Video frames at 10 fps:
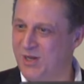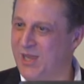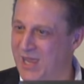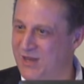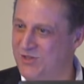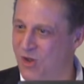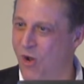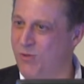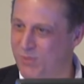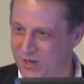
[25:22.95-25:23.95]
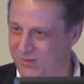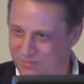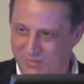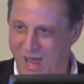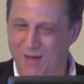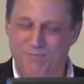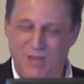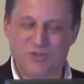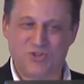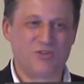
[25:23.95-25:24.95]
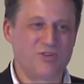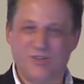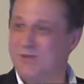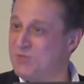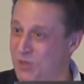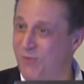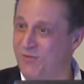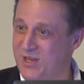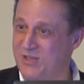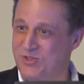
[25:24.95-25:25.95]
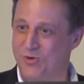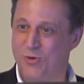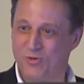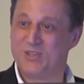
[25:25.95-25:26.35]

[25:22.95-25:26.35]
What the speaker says: And again, Toby mentioned it himself in his talk.